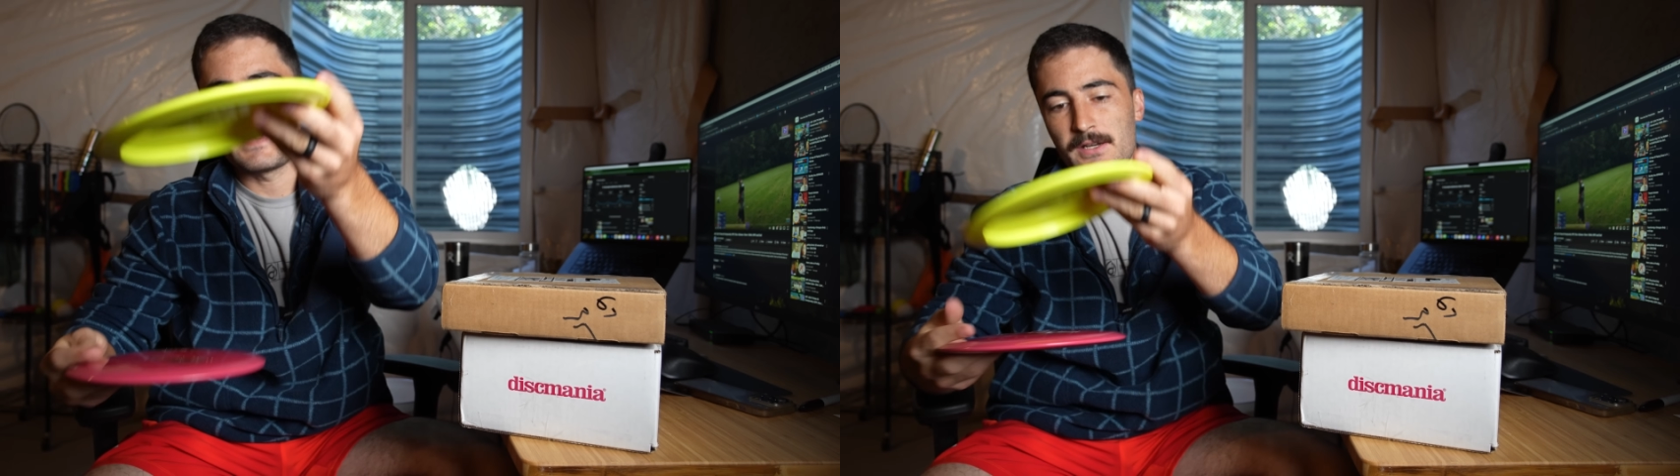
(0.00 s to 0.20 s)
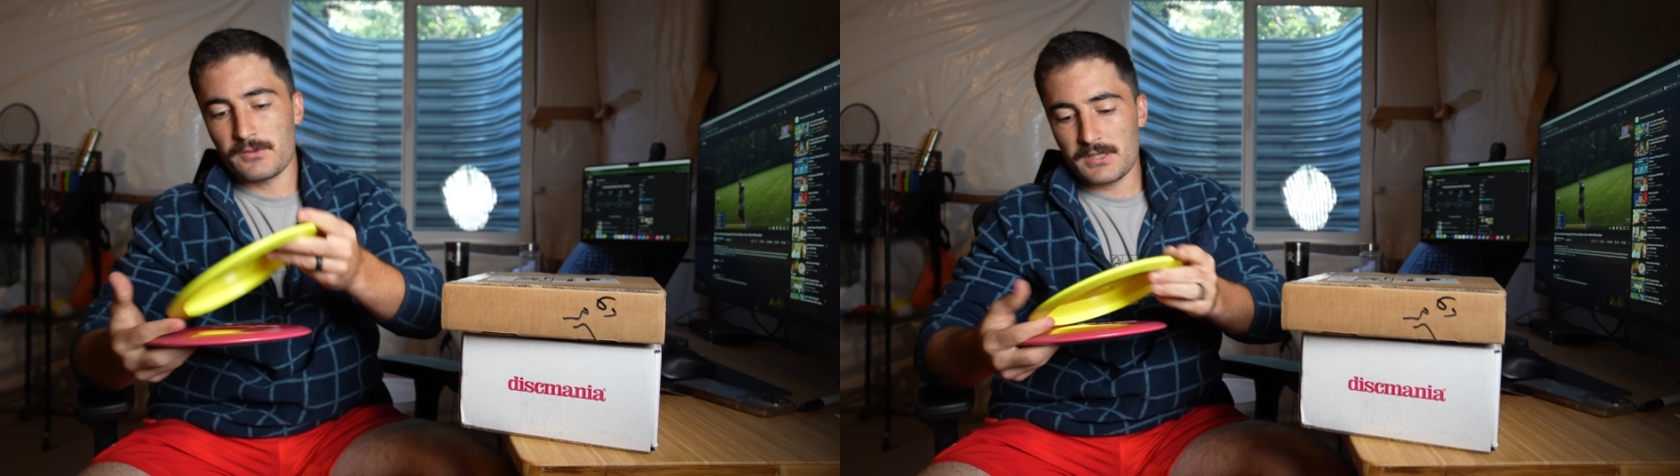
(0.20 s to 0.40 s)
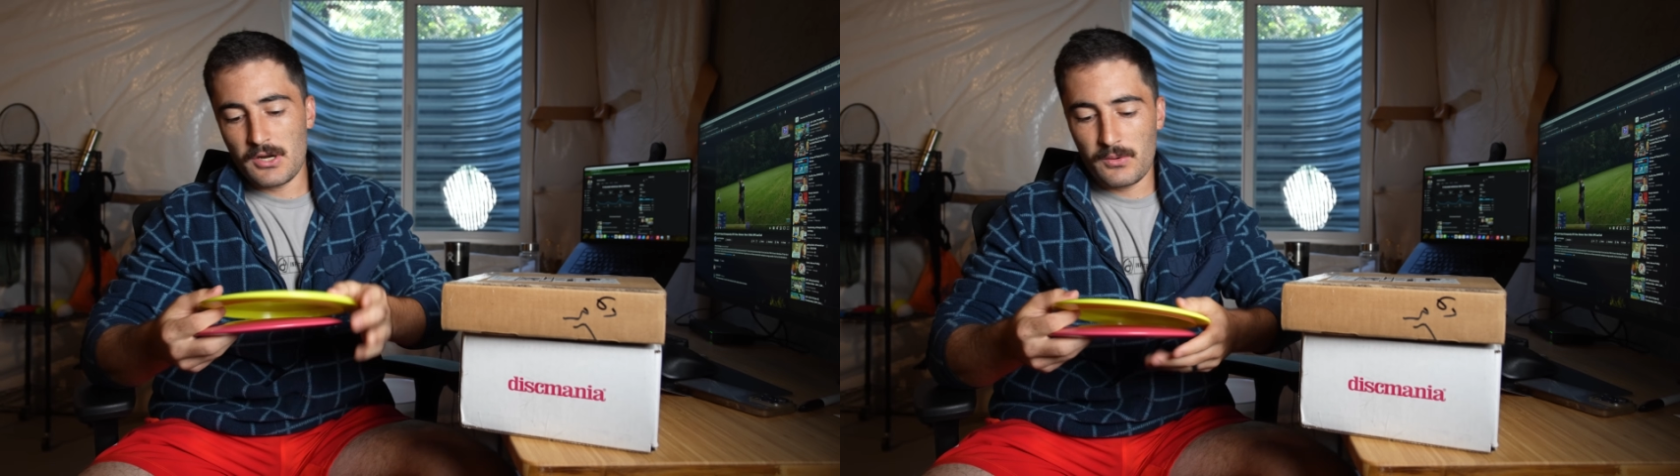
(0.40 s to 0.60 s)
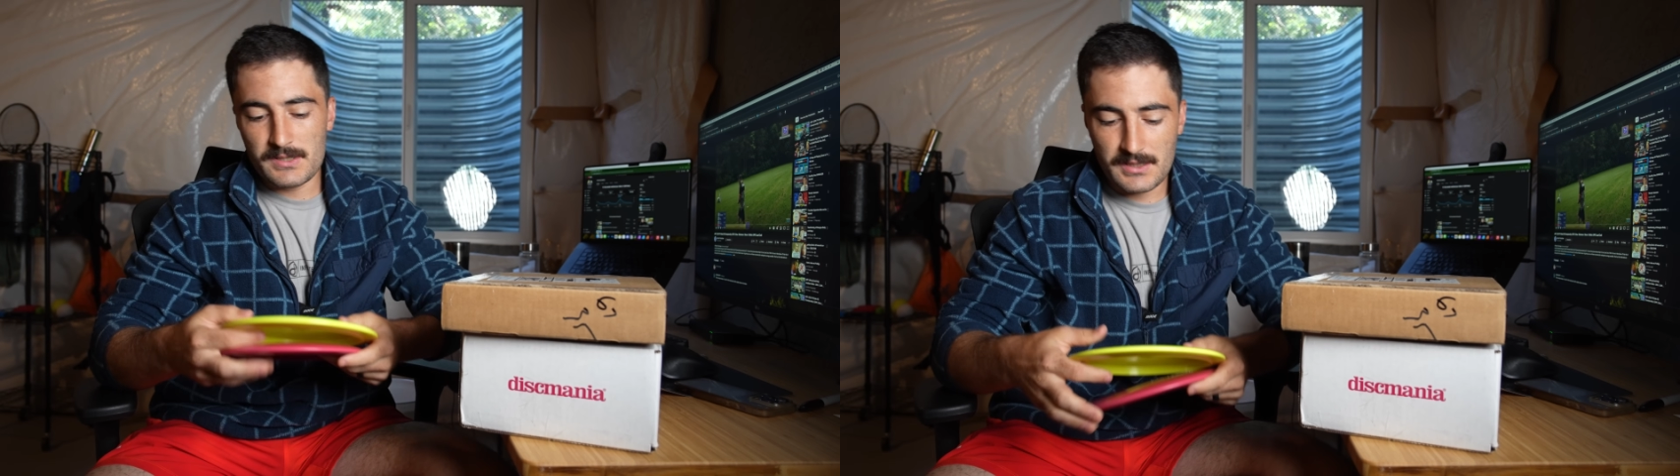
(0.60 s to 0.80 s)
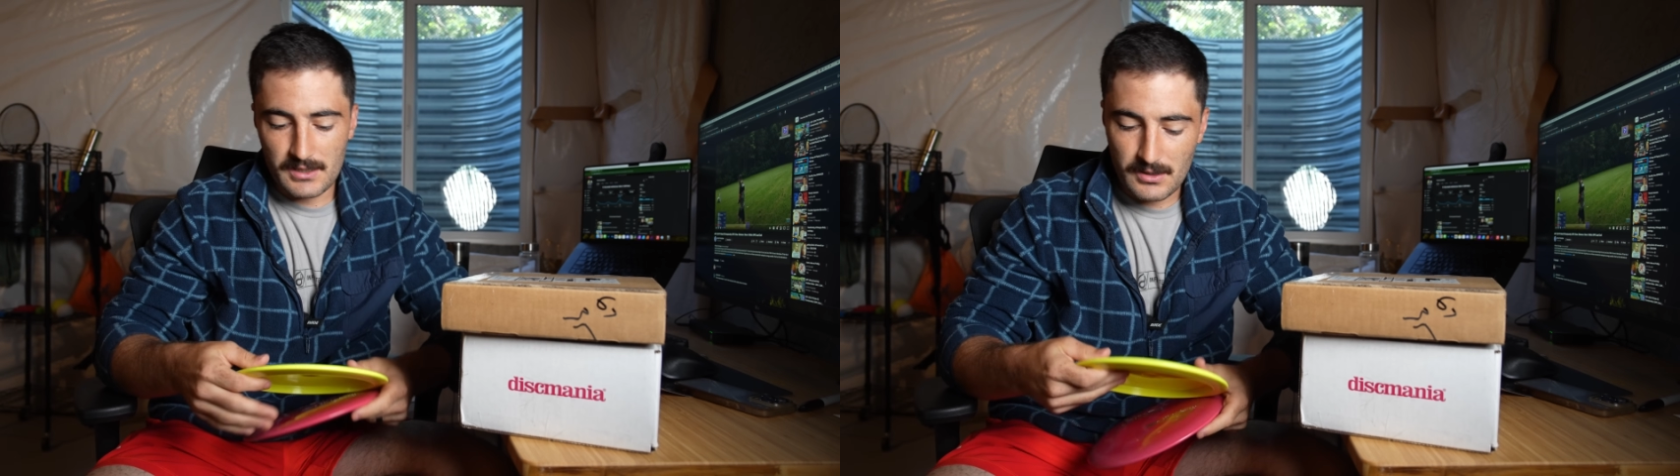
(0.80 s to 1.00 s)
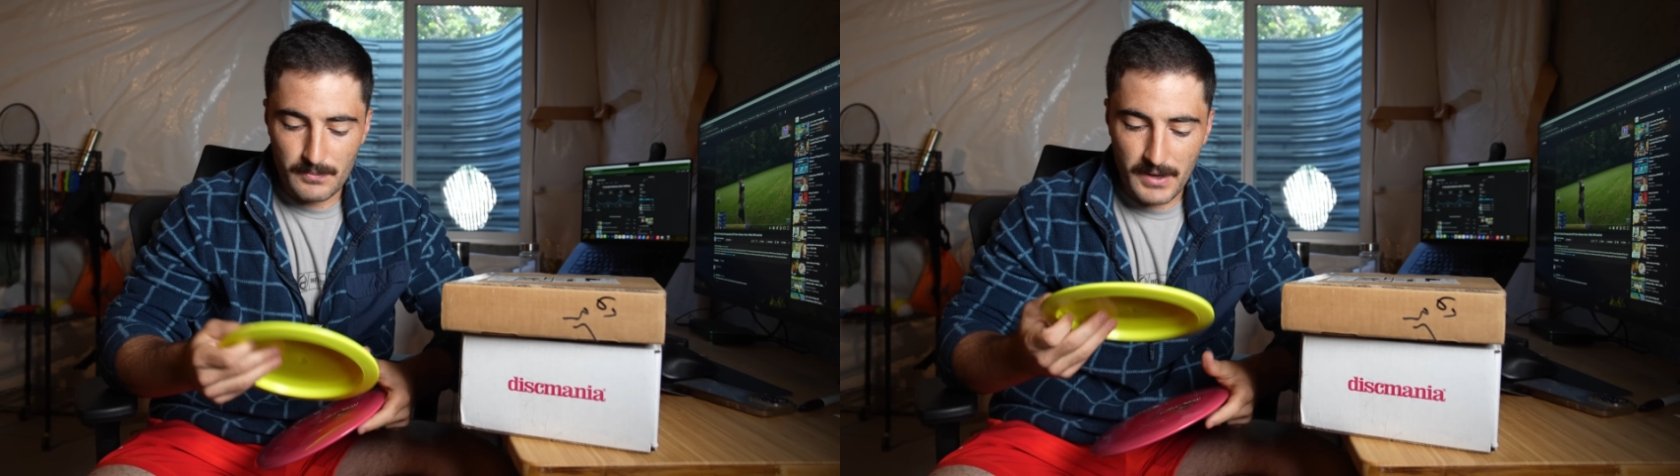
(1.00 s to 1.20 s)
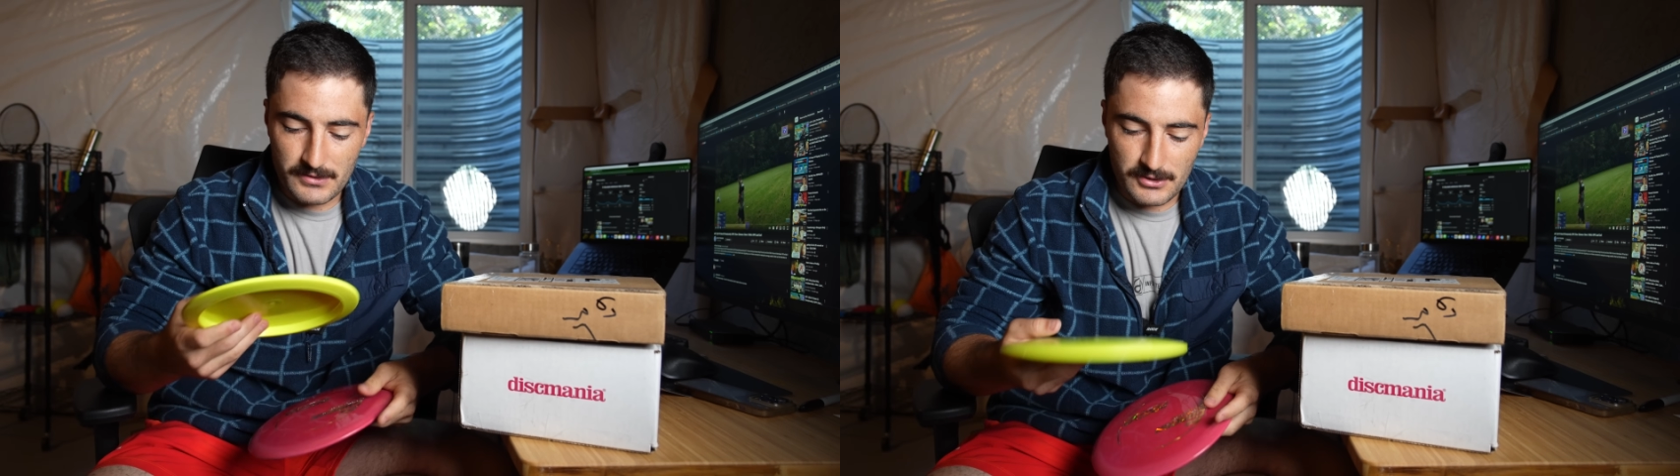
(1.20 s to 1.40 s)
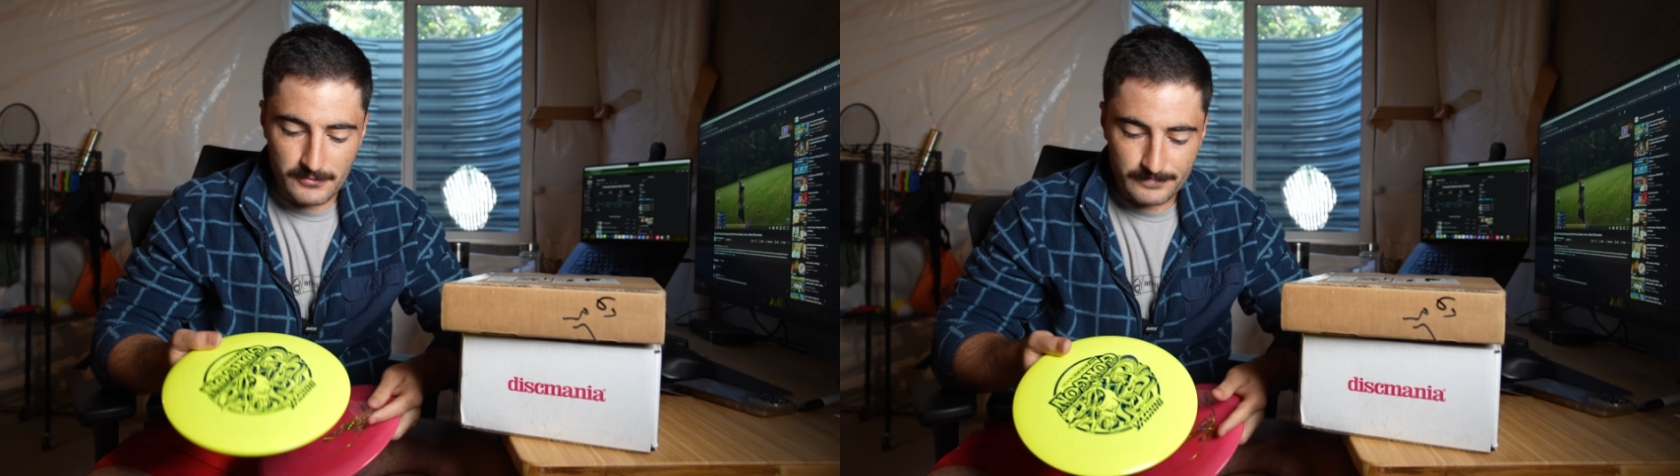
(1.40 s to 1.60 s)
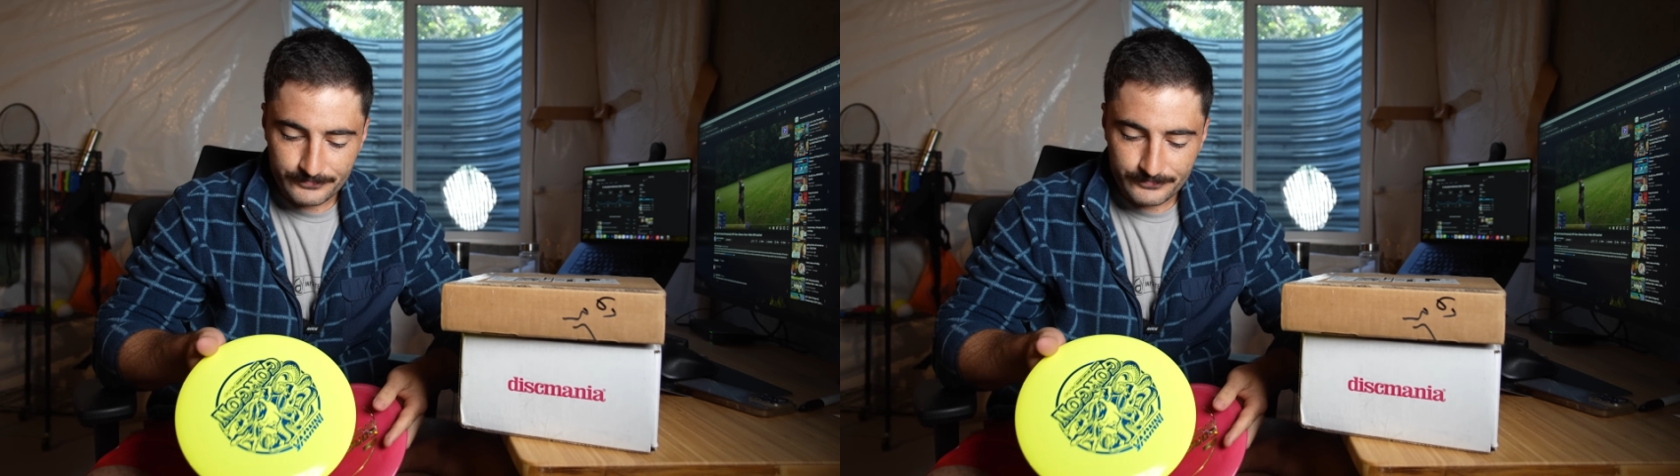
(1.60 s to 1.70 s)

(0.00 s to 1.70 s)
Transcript: I don't really know what it's going to compare to.